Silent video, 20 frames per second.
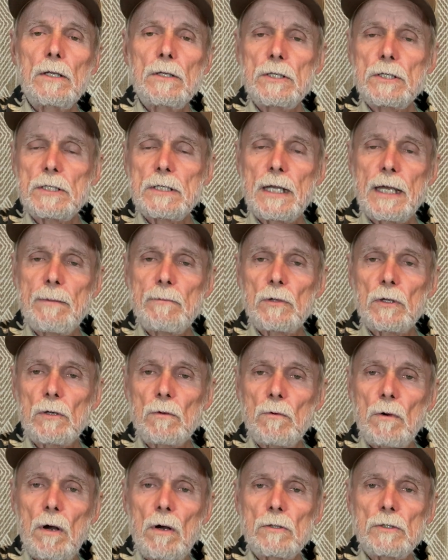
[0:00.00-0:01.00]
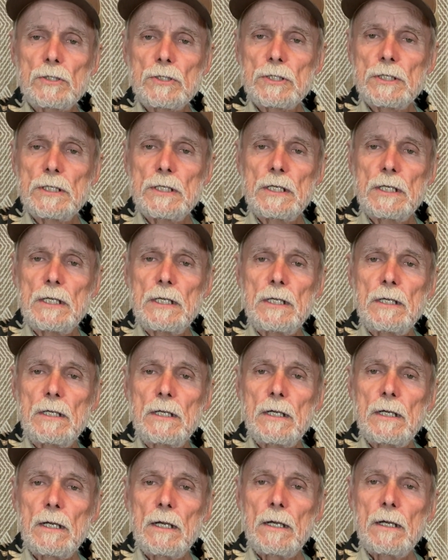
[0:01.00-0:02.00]
This time I'm going to walk to C.
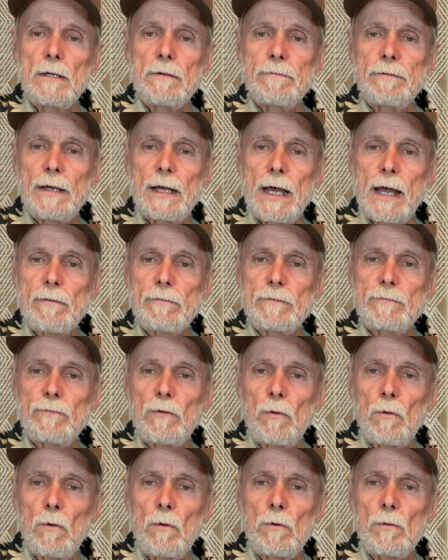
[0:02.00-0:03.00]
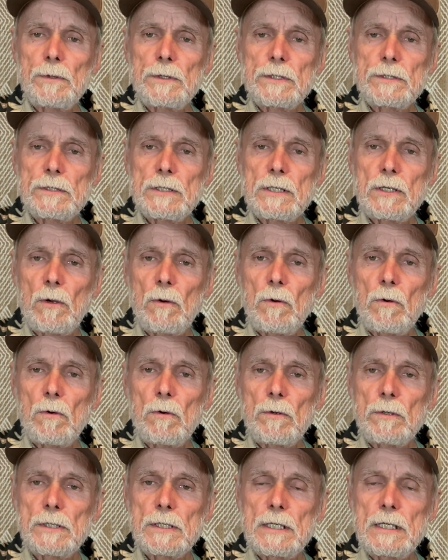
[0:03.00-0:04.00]
5 and 4 with the C
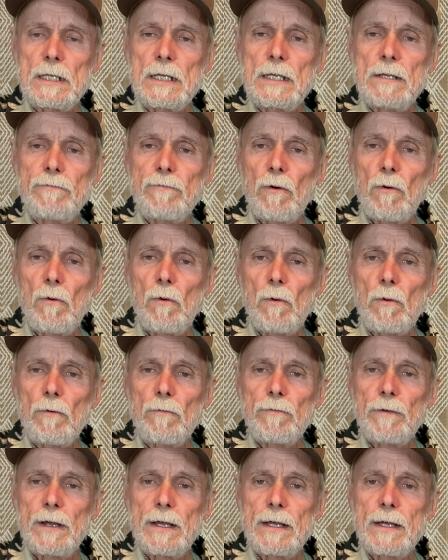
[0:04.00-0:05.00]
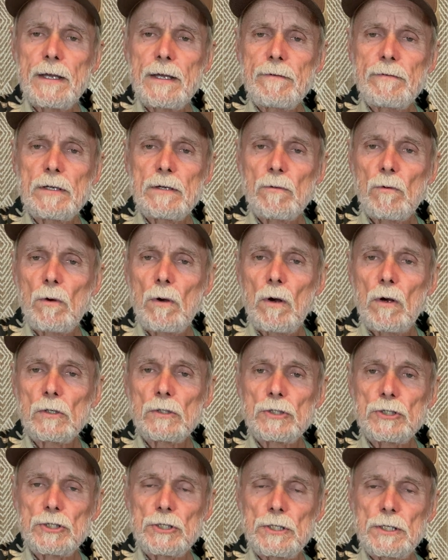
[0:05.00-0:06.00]
chord. D, 4, 5, and a walk
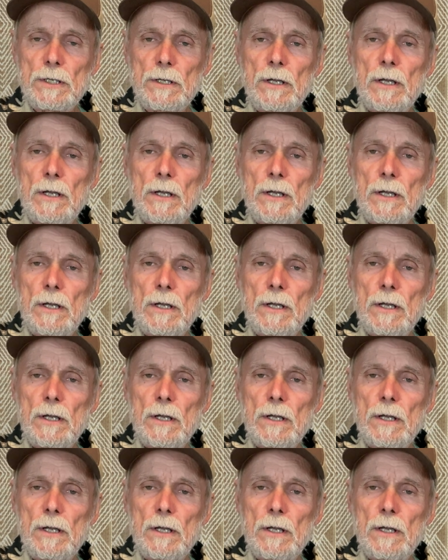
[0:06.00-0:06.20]
to G.